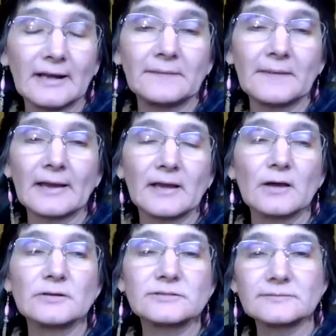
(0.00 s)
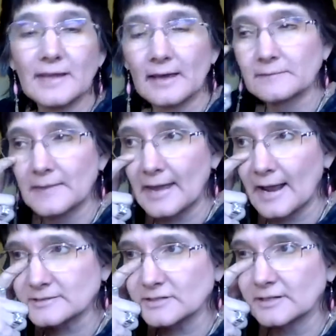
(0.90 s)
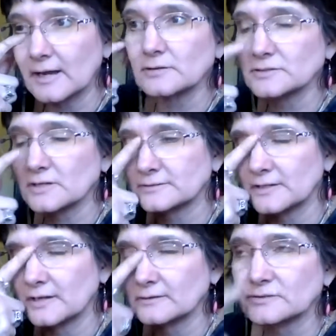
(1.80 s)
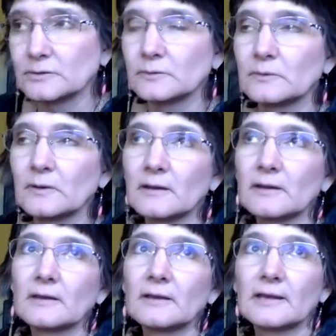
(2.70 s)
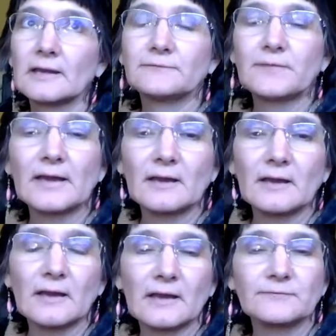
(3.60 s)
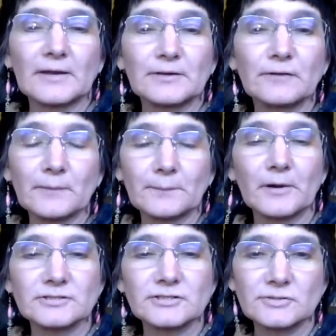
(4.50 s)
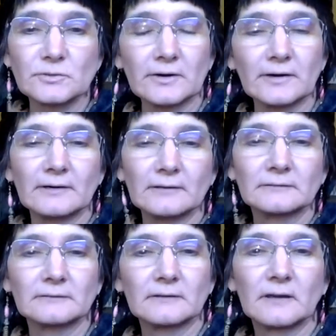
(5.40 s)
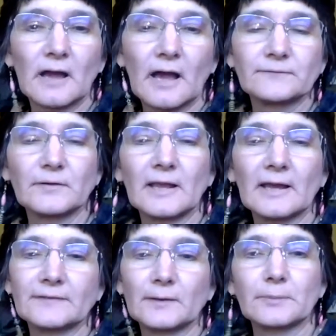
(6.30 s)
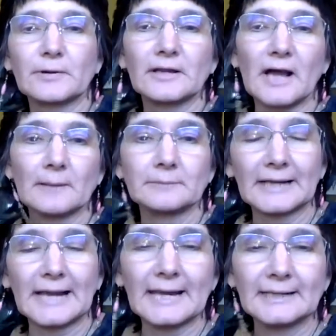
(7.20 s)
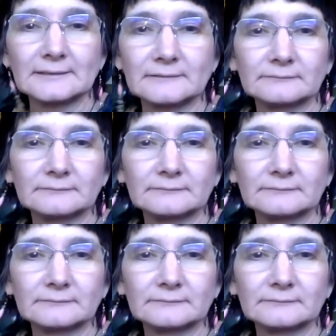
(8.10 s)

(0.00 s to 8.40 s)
and that actually goes on to if they do the purchase order, I feel like they're pretty obligated.